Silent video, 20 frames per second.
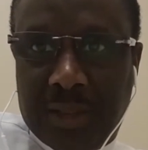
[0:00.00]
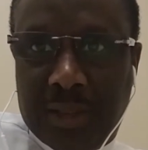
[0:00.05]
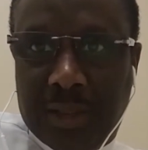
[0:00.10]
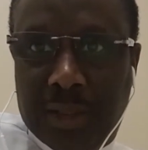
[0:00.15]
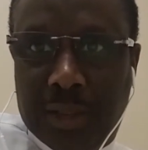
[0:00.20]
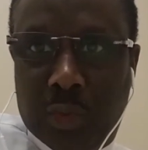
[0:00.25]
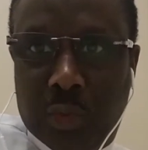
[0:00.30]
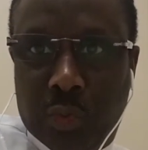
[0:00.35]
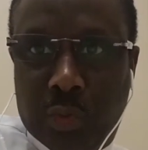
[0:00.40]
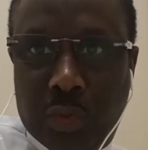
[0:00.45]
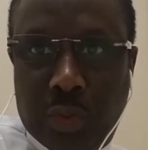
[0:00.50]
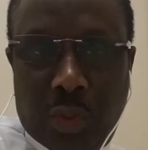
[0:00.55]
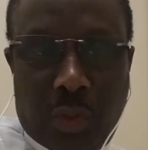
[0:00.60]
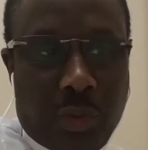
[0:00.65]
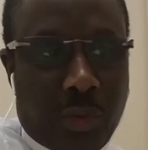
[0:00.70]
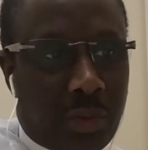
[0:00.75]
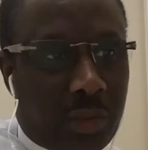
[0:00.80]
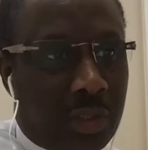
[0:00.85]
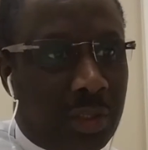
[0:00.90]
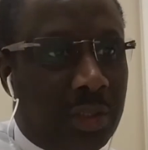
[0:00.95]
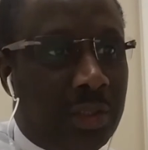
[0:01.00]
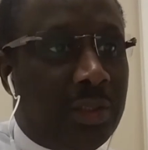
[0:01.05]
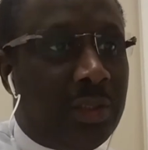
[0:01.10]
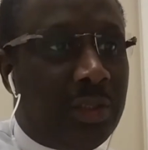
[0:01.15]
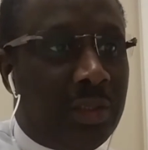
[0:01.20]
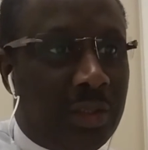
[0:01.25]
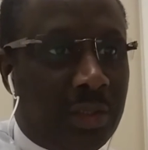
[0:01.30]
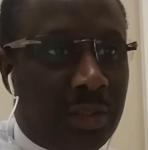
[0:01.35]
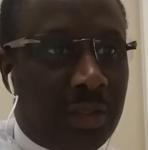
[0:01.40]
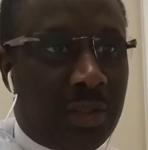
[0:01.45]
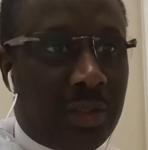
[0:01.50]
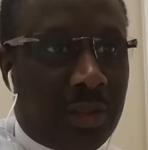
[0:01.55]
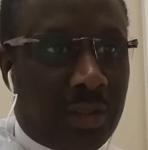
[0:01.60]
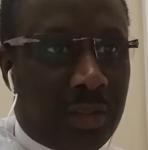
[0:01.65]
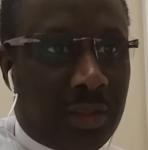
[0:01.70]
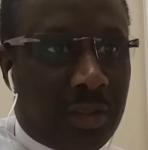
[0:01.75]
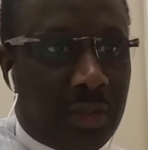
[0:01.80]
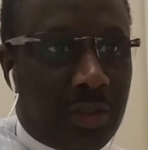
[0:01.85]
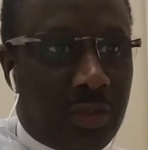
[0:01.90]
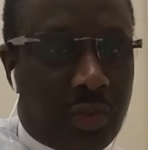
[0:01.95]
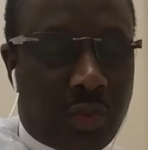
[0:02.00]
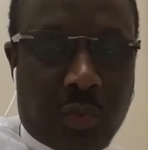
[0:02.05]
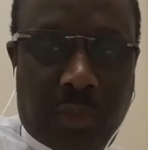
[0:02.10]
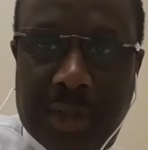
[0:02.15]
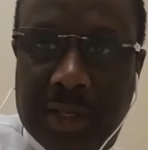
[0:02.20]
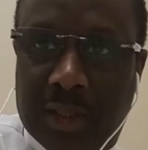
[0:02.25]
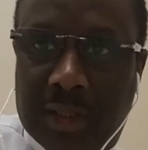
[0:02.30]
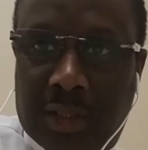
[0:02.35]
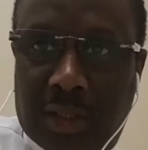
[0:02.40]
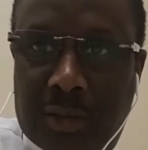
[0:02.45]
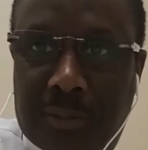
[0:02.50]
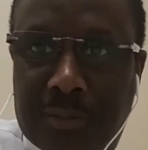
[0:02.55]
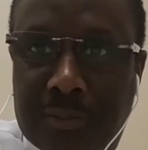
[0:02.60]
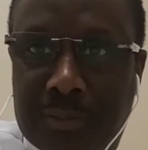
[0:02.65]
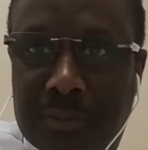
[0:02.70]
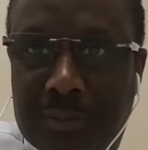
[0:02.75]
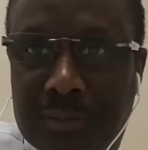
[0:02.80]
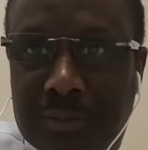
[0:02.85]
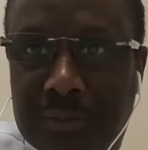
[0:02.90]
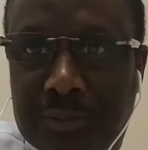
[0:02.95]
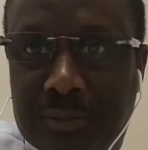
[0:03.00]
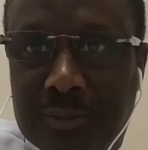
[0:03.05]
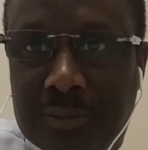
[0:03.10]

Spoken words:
in New York, to welcome